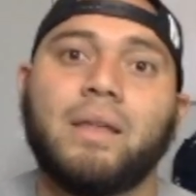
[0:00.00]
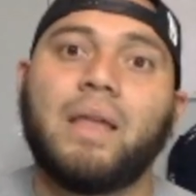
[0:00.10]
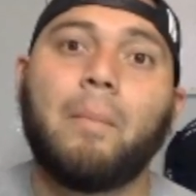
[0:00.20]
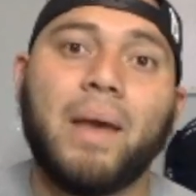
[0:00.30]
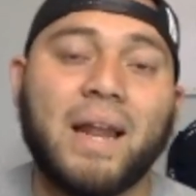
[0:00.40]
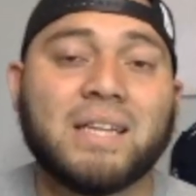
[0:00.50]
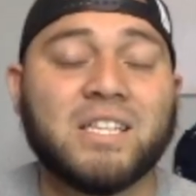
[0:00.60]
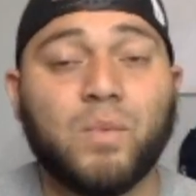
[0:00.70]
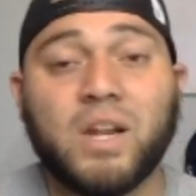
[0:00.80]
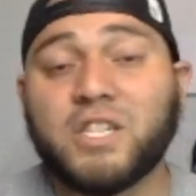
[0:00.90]
That may not
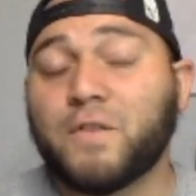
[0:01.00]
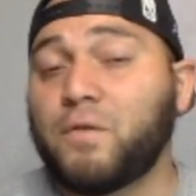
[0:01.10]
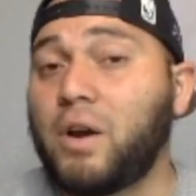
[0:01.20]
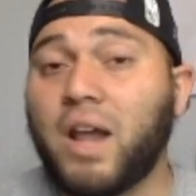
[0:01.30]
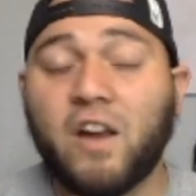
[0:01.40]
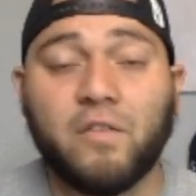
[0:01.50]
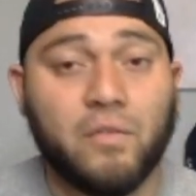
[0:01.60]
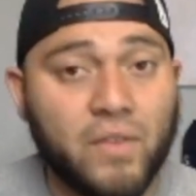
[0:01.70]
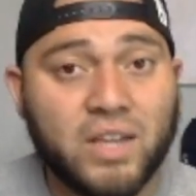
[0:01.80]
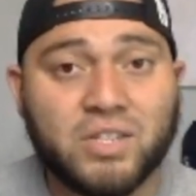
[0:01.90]
seem realistic for a lot of
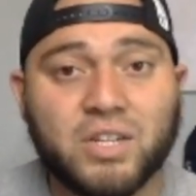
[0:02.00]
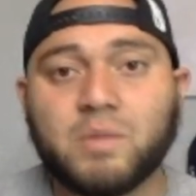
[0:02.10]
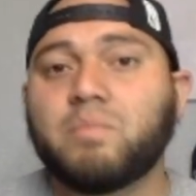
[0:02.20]
investors,